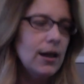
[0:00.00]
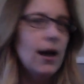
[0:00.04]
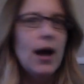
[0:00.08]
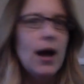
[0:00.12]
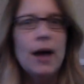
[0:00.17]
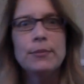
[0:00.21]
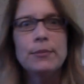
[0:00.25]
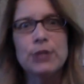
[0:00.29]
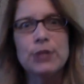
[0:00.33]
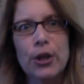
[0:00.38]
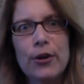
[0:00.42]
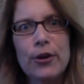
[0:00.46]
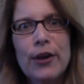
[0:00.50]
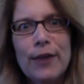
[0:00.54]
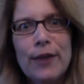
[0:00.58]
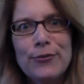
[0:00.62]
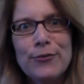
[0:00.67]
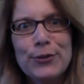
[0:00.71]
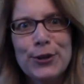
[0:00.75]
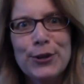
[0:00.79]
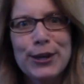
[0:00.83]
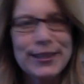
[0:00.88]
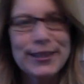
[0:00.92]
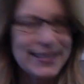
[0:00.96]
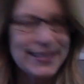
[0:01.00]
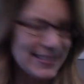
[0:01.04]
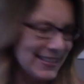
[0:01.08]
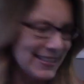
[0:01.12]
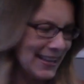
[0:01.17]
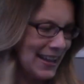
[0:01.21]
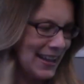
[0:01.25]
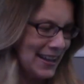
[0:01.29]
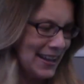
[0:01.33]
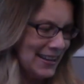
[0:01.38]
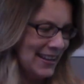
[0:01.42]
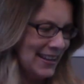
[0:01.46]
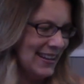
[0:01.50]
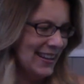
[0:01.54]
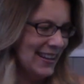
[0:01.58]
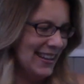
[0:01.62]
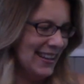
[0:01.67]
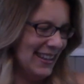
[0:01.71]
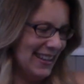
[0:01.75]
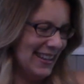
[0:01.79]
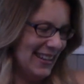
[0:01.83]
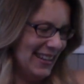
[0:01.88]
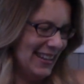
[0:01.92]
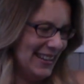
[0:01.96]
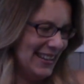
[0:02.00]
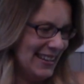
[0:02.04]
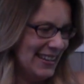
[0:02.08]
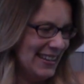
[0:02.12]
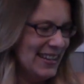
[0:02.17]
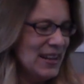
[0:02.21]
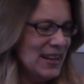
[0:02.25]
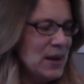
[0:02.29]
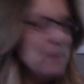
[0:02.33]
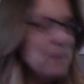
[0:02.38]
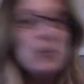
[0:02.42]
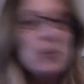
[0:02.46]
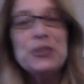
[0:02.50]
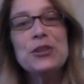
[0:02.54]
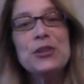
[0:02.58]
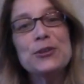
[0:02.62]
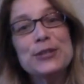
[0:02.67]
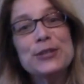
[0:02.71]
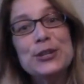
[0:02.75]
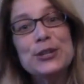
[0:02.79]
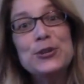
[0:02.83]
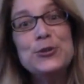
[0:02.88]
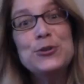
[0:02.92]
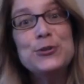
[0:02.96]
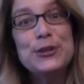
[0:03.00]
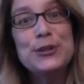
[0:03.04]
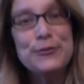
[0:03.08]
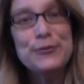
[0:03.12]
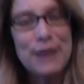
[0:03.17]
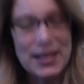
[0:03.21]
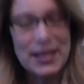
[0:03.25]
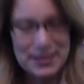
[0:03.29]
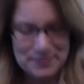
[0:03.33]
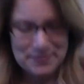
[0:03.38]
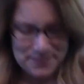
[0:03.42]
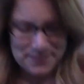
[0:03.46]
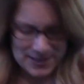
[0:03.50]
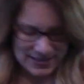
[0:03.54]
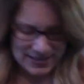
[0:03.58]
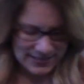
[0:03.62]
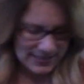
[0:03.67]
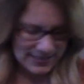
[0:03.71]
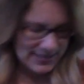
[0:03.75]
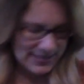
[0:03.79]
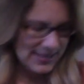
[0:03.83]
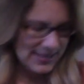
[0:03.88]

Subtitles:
I'm sorry you have to look at this again. But there's a new development,